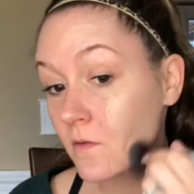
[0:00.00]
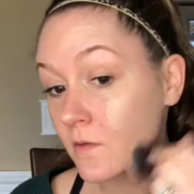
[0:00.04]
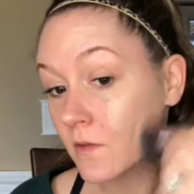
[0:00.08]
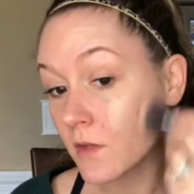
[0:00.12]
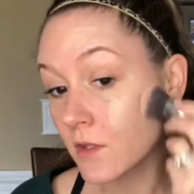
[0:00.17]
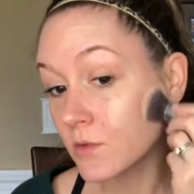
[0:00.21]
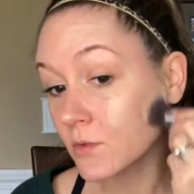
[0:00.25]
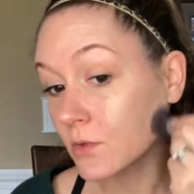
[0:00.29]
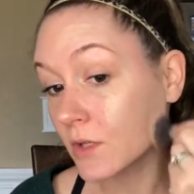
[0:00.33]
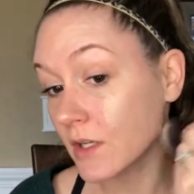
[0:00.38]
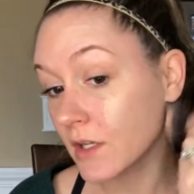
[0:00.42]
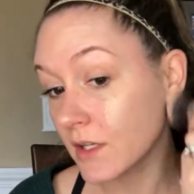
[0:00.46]

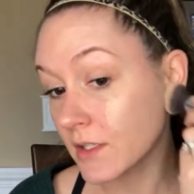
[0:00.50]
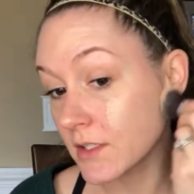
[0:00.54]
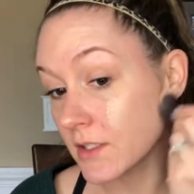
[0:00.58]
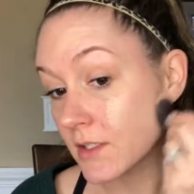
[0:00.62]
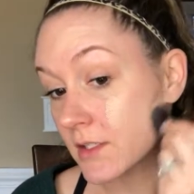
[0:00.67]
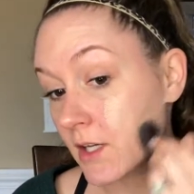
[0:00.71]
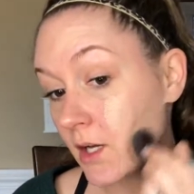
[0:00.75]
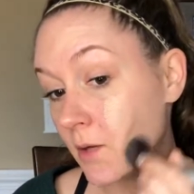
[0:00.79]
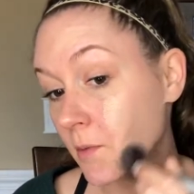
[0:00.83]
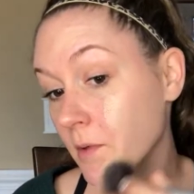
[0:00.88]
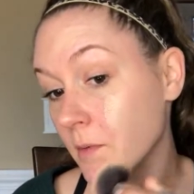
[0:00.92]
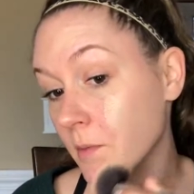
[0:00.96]
That's what I like to
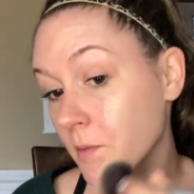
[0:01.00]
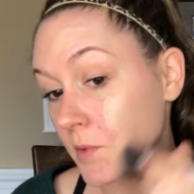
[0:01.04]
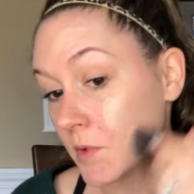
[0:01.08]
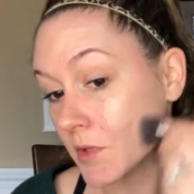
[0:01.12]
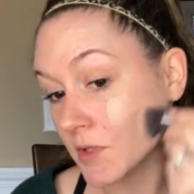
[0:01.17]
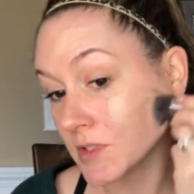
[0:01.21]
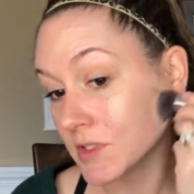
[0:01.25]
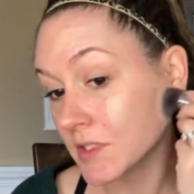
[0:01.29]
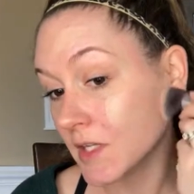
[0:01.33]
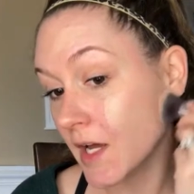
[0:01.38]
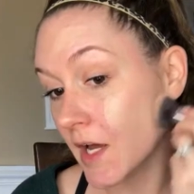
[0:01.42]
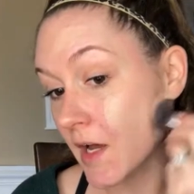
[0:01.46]
tell people.
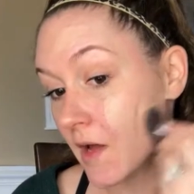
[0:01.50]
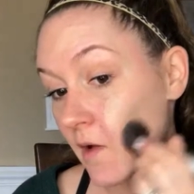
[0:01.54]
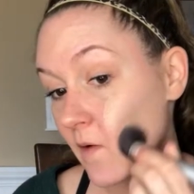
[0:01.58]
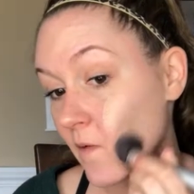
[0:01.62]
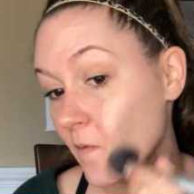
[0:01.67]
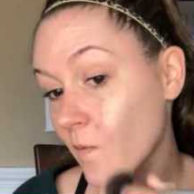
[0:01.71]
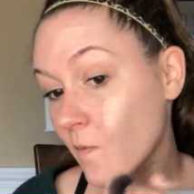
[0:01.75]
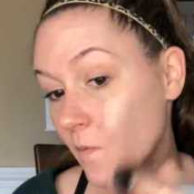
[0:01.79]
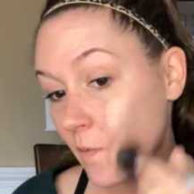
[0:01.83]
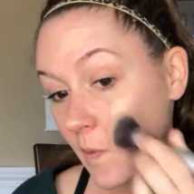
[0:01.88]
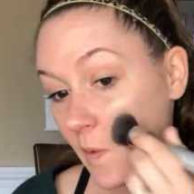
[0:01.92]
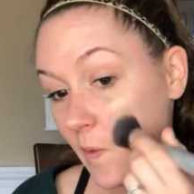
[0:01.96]
It's not
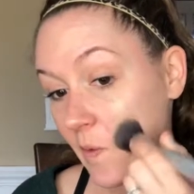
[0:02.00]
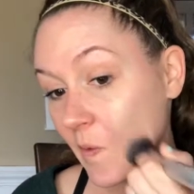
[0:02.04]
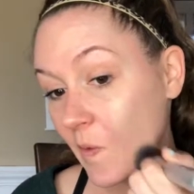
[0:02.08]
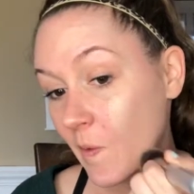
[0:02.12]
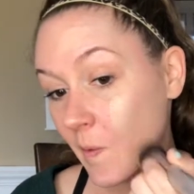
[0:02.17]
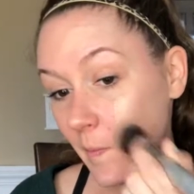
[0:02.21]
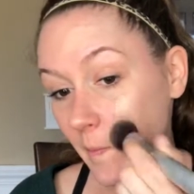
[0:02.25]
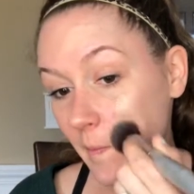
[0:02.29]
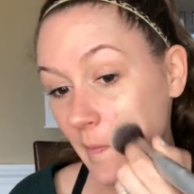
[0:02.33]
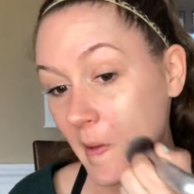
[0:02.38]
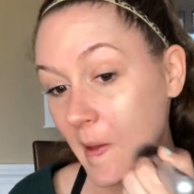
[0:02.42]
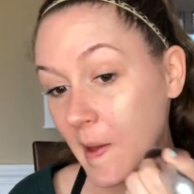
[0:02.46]

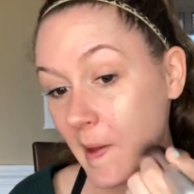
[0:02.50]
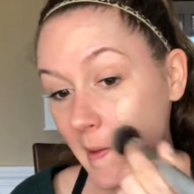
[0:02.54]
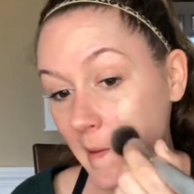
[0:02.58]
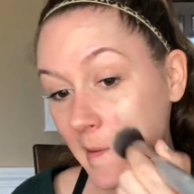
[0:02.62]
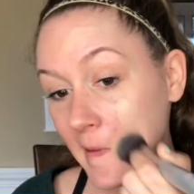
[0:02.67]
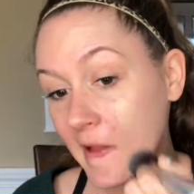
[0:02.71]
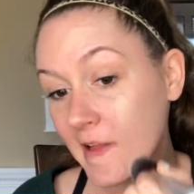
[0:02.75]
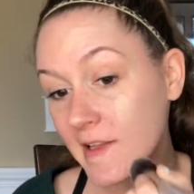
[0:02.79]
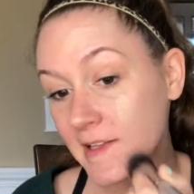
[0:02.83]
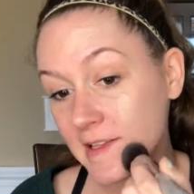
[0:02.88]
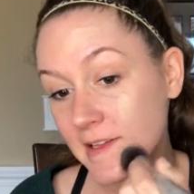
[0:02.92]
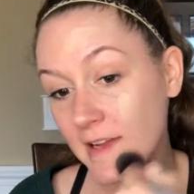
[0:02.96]
matte,
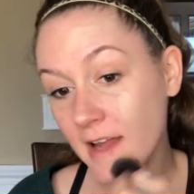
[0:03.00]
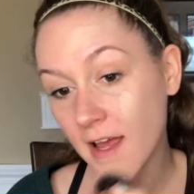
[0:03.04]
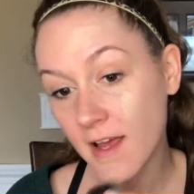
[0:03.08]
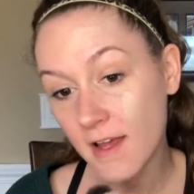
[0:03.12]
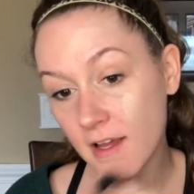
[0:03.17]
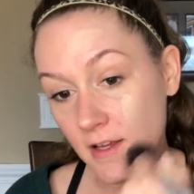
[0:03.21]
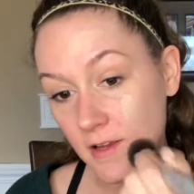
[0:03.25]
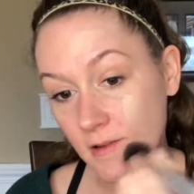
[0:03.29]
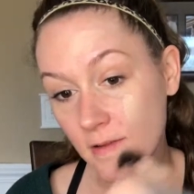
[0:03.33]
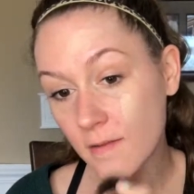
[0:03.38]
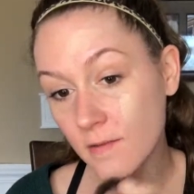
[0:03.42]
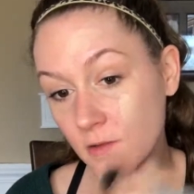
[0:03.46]
it's
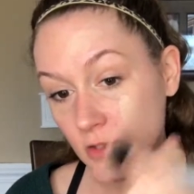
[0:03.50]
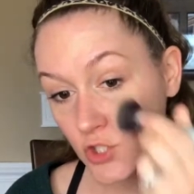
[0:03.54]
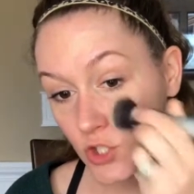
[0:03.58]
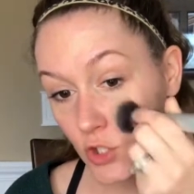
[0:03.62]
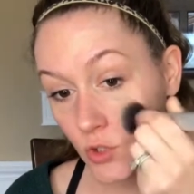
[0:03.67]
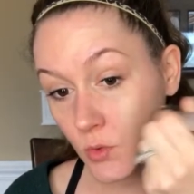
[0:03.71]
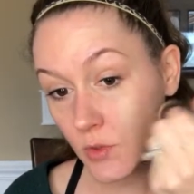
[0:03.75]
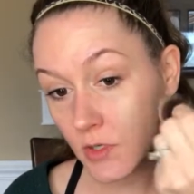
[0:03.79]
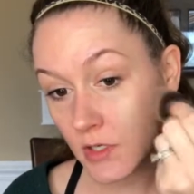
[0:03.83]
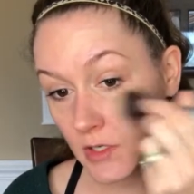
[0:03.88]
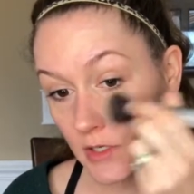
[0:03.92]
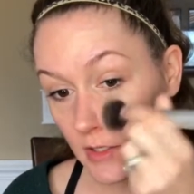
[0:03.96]
not
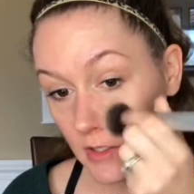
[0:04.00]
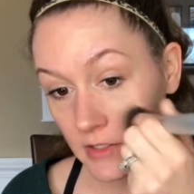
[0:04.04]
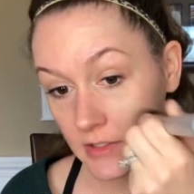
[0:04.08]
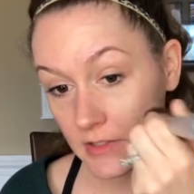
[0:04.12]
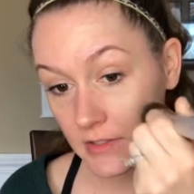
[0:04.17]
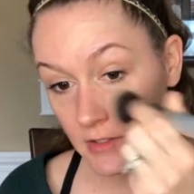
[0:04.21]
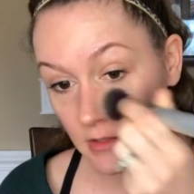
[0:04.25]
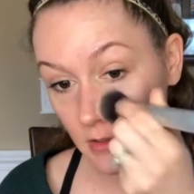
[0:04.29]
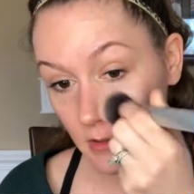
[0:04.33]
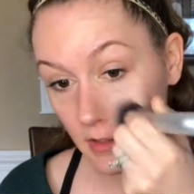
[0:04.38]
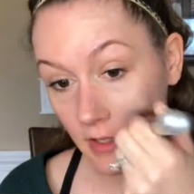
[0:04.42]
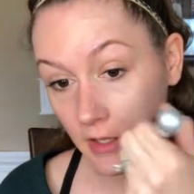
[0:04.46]
dewy,
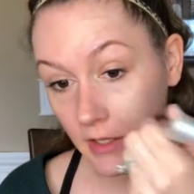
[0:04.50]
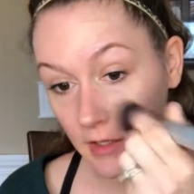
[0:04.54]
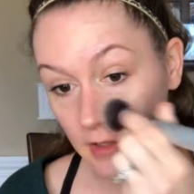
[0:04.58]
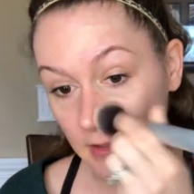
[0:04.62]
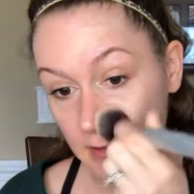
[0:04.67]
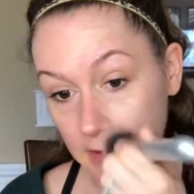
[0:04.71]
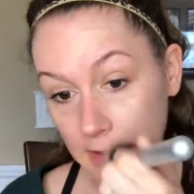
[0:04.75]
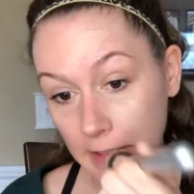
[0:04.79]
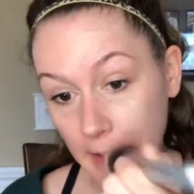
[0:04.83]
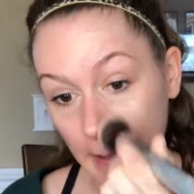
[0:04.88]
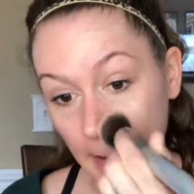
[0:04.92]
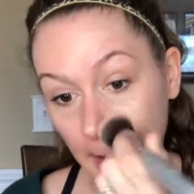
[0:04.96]
it's like
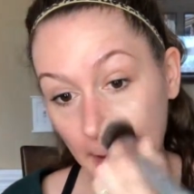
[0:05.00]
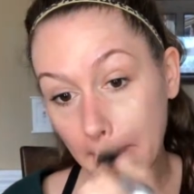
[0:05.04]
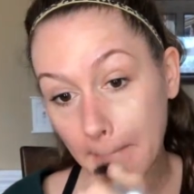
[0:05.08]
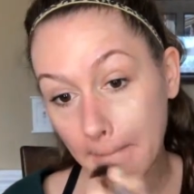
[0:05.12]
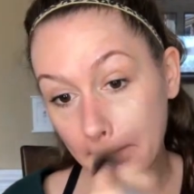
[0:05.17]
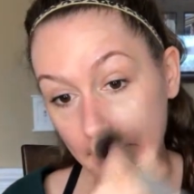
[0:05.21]
skin.